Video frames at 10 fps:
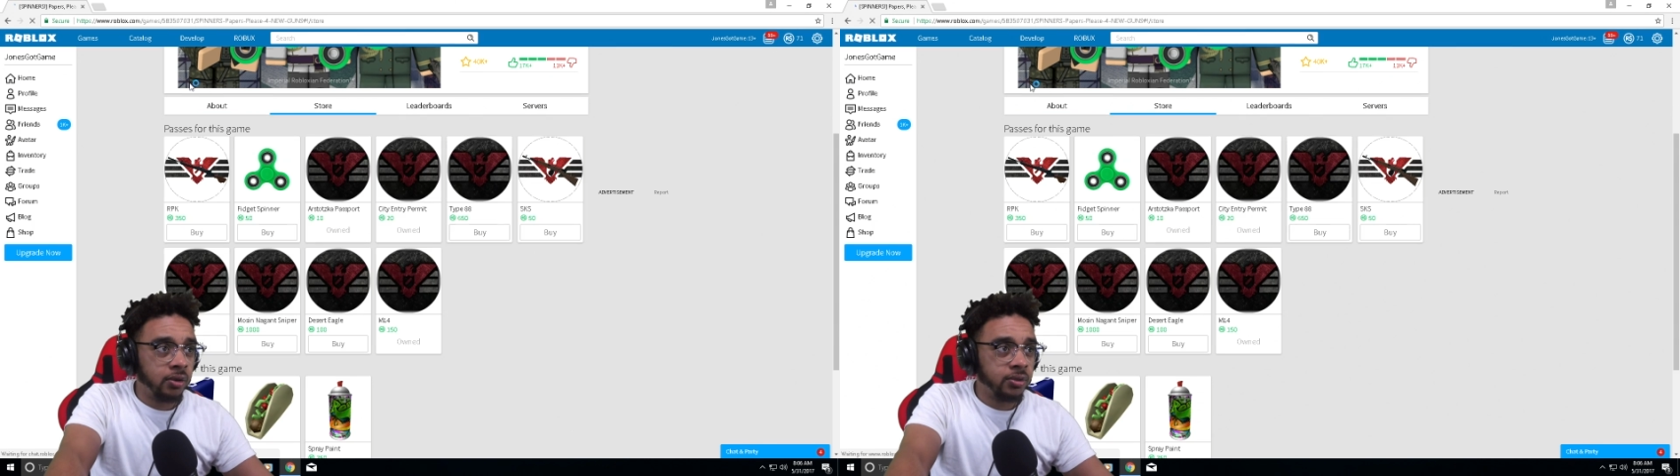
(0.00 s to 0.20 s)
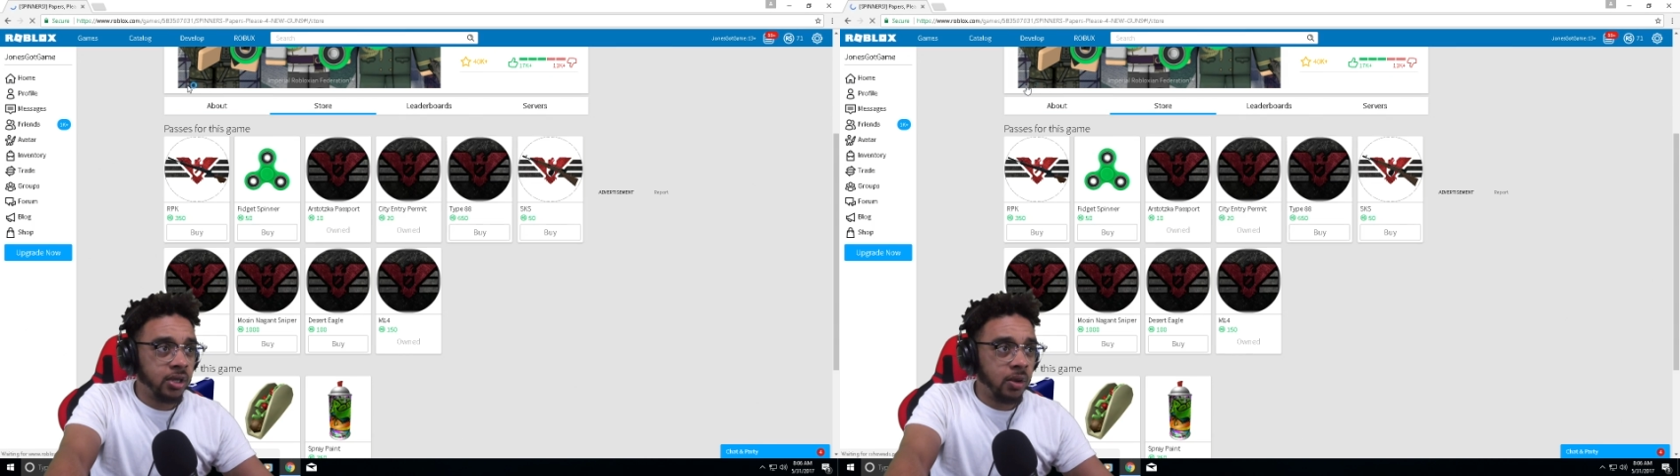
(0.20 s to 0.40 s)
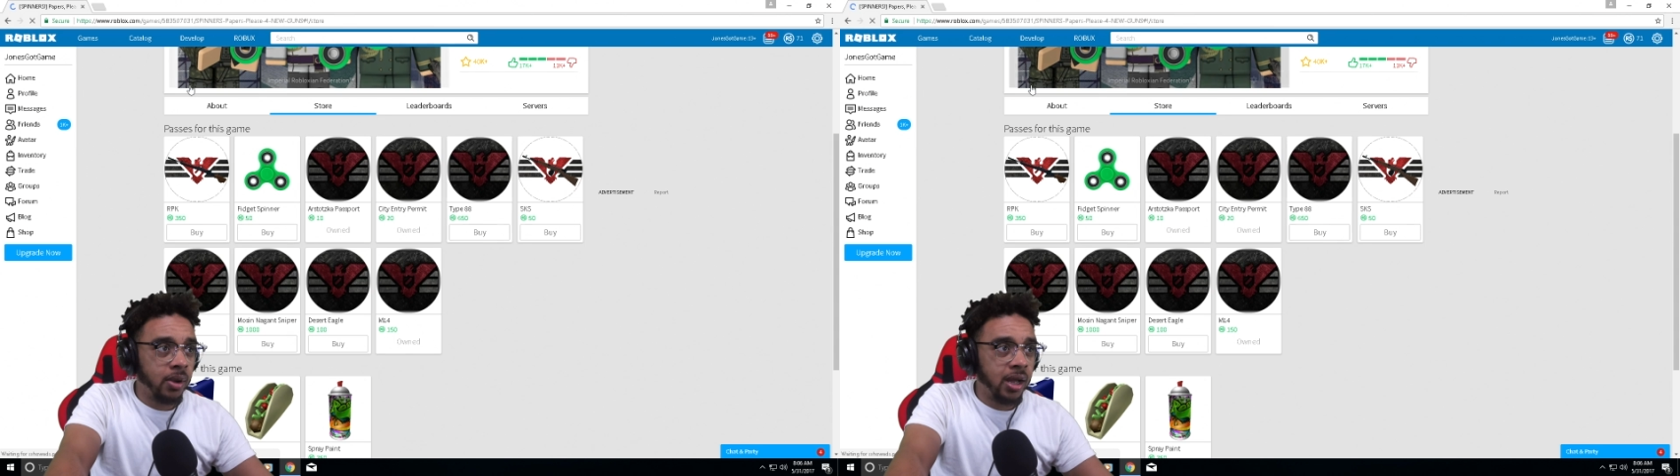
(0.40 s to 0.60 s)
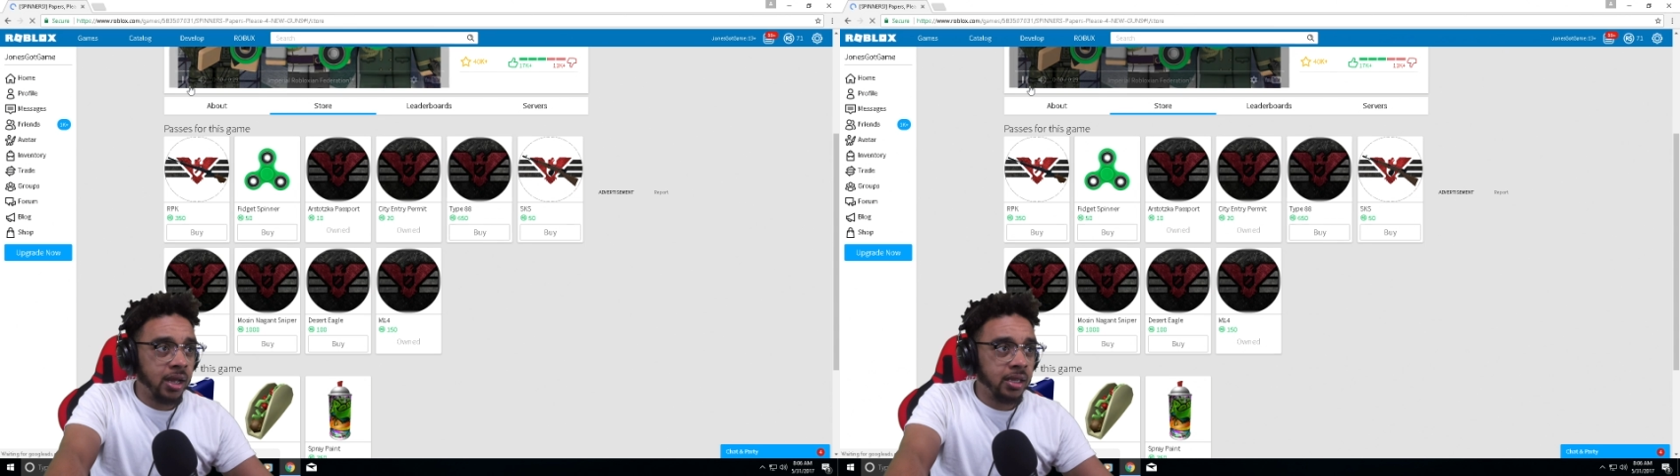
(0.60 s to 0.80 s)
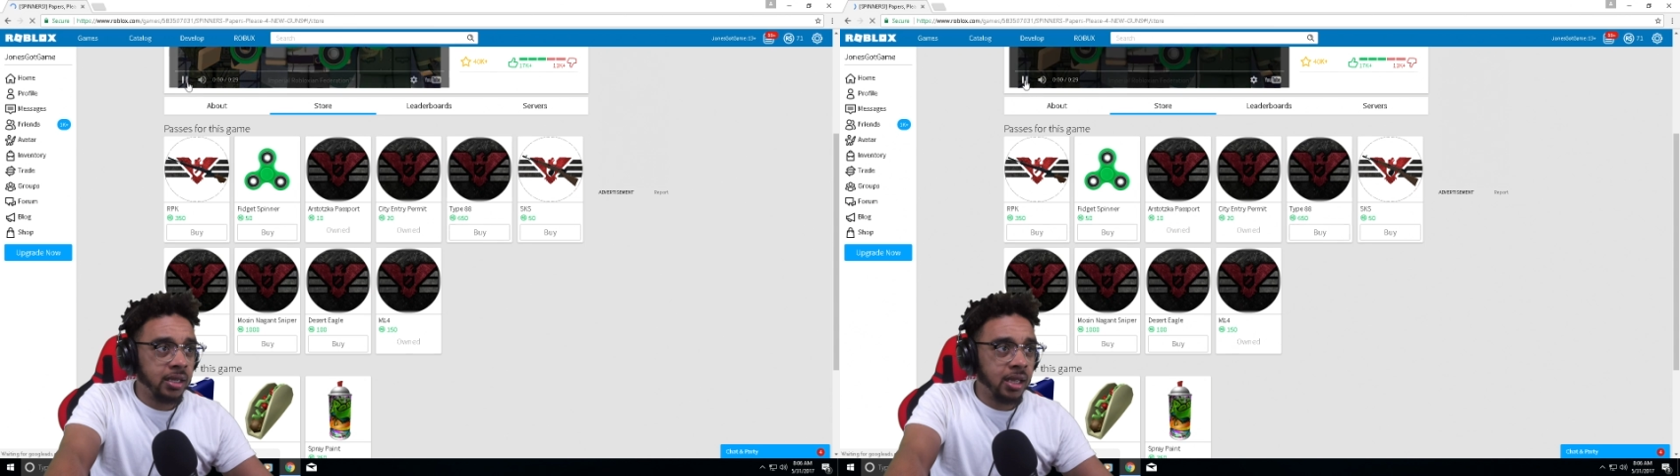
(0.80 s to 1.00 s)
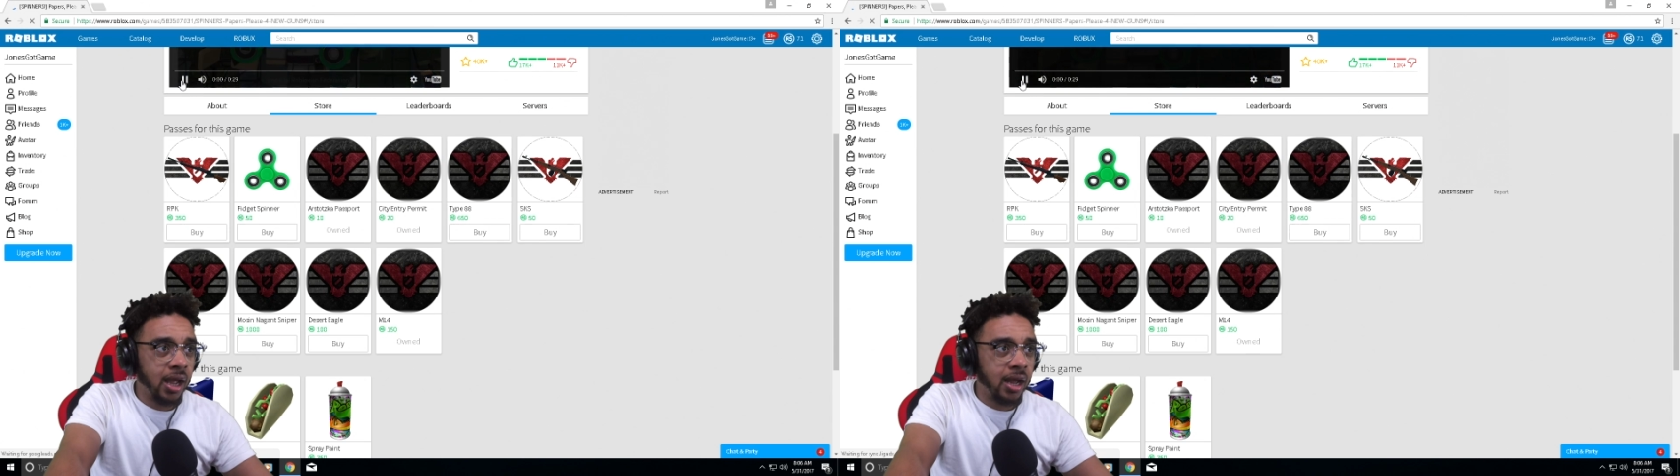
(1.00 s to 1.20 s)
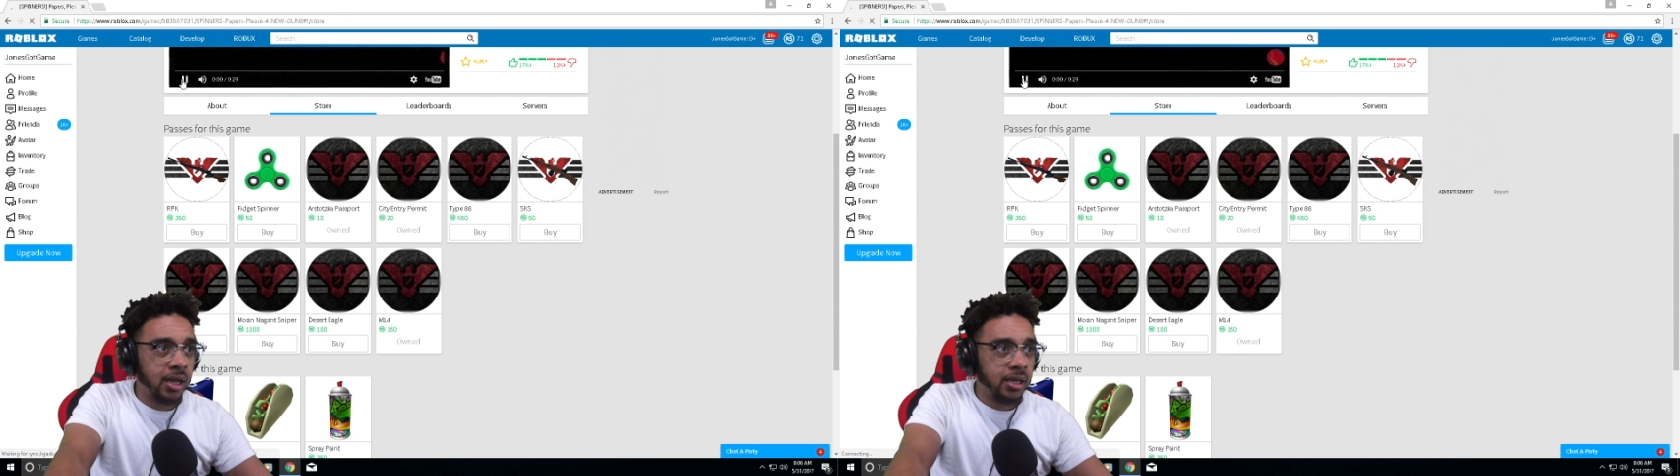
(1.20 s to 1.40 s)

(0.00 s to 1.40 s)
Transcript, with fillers: So uh, yeah.